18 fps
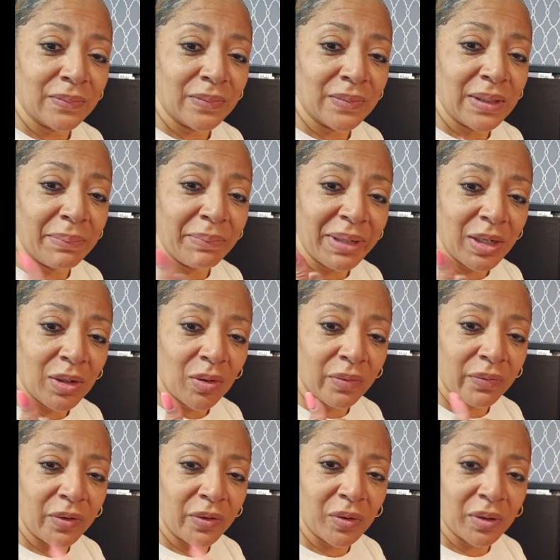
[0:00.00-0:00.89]
Let me know
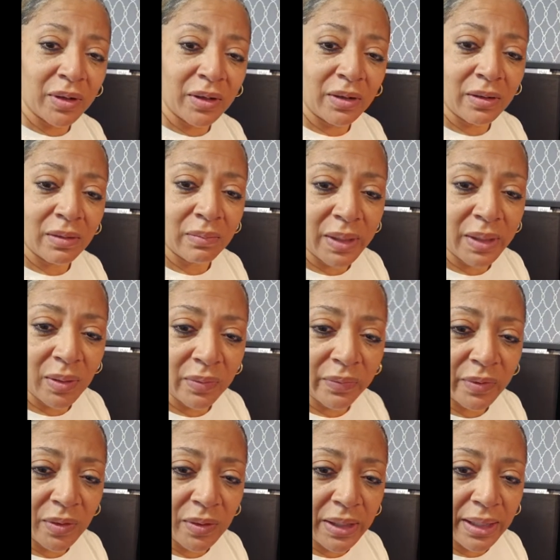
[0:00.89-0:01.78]
if you can hear me or if
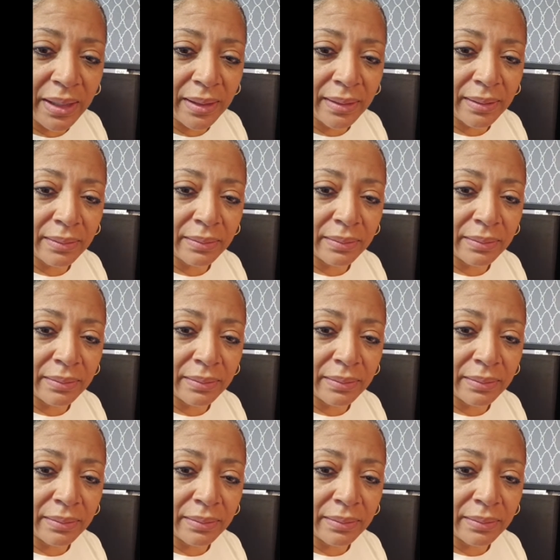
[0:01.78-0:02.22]
you can't.